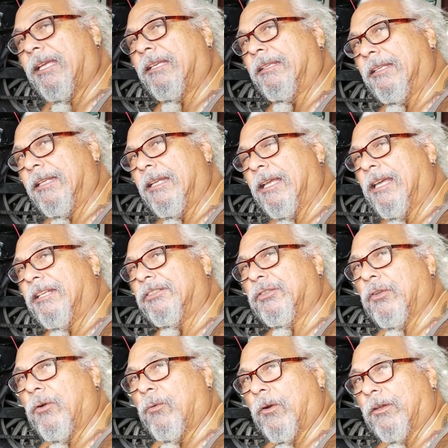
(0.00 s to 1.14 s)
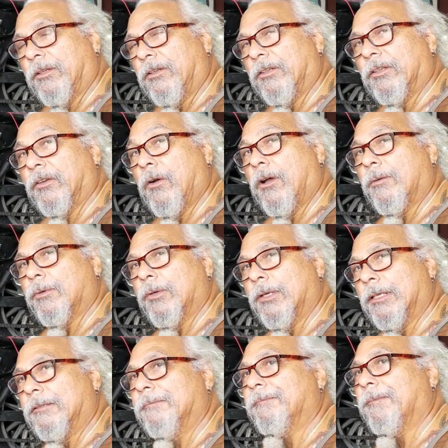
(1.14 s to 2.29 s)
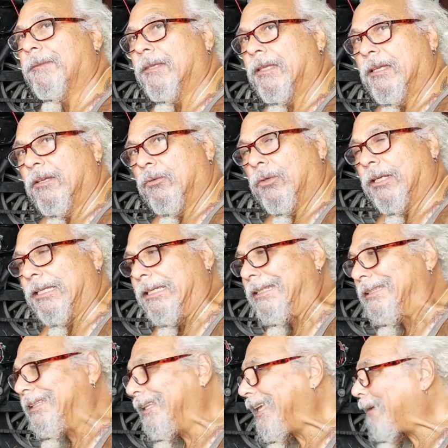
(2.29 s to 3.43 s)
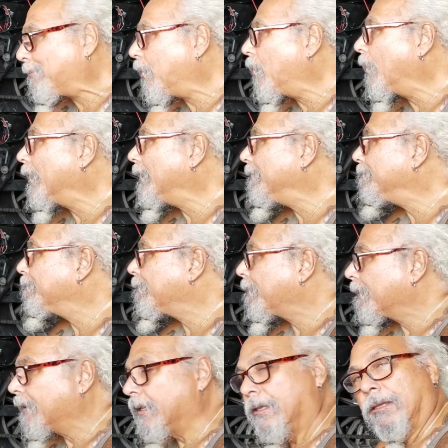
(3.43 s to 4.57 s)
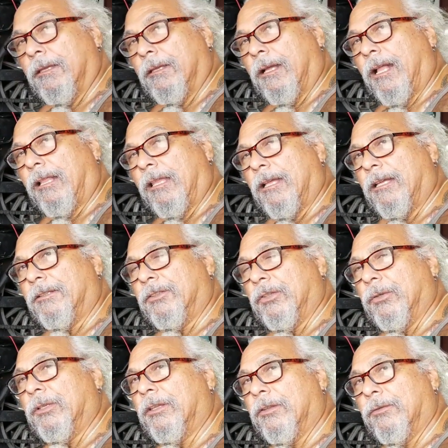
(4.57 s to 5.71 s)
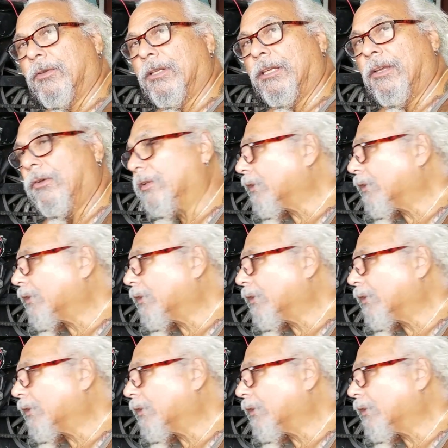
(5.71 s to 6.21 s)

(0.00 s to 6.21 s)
and then I got to start working on the carburetor. When I get to that point, I'll do another video on the